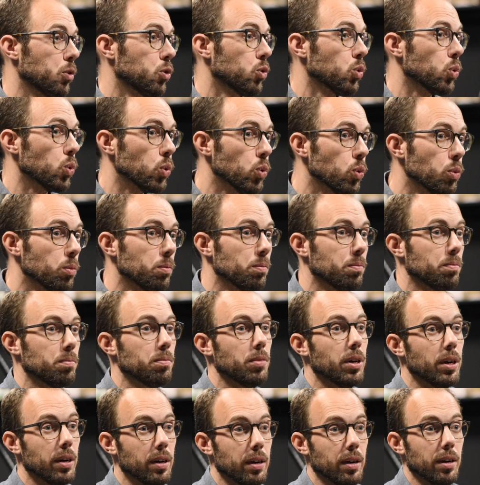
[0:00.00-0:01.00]
to
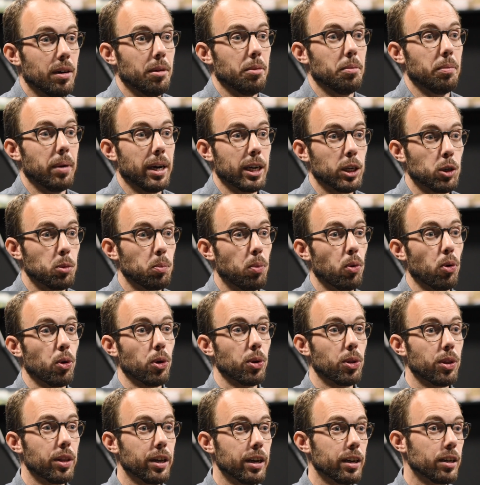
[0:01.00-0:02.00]

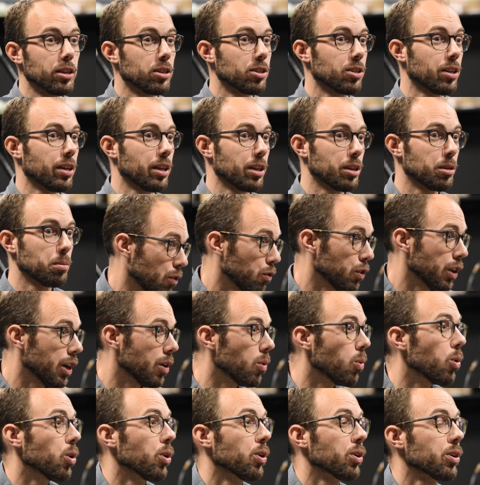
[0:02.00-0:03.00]
explore things that if
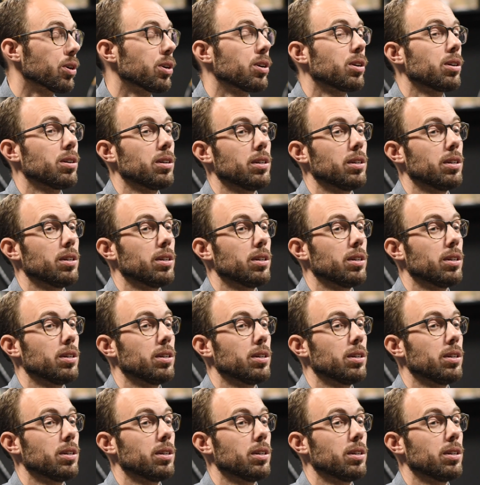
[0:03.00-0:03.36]
they work,